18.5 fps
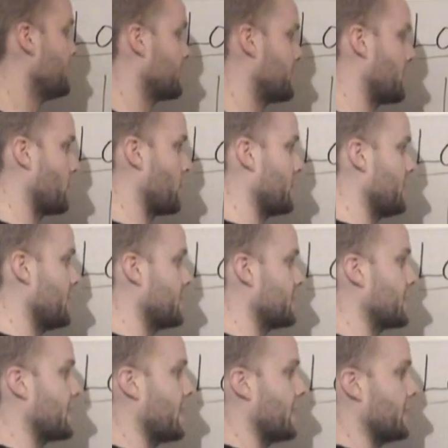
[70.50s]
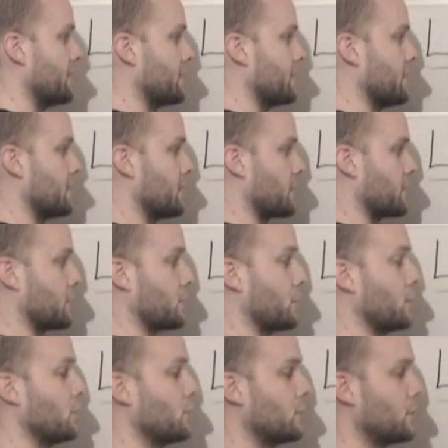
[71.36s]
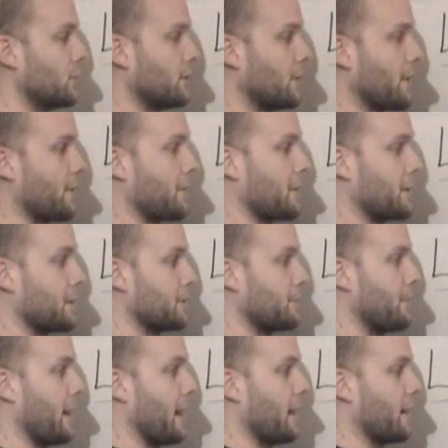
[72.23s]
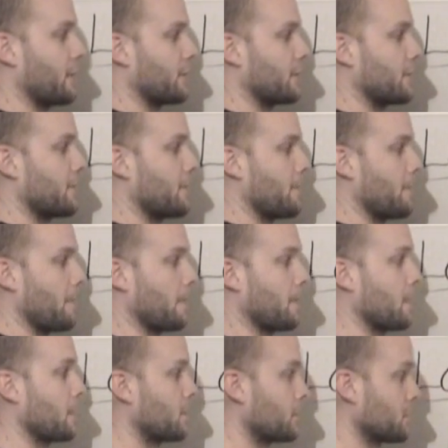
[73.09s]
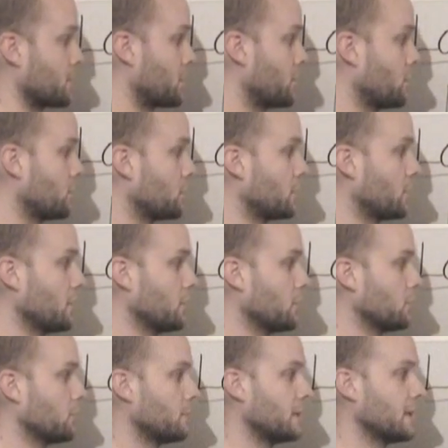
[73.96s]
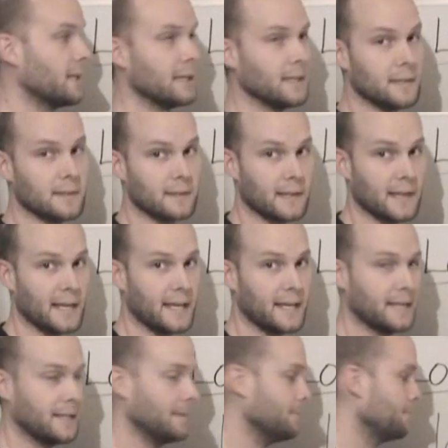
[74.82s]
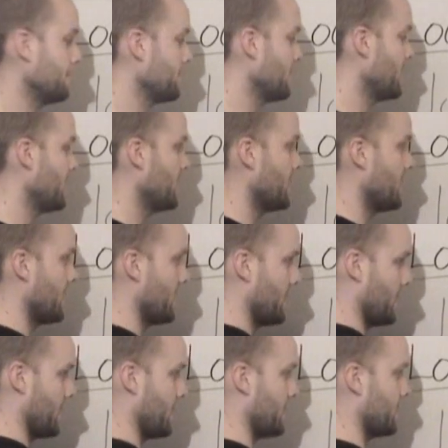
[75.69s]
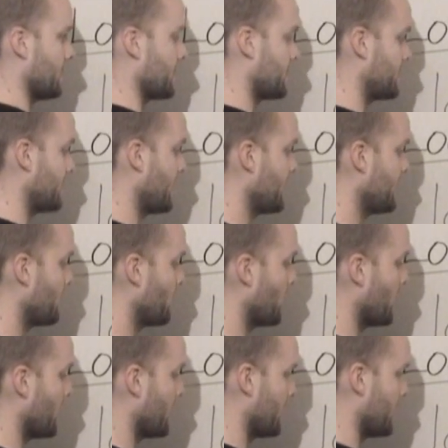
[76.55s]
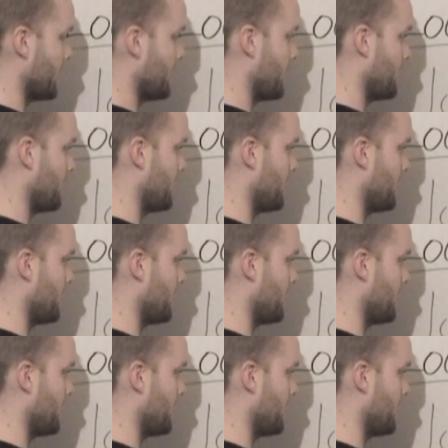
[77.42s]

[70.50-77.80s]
And so in this case, since two to the third power, or two cubed, is eight, in the same way,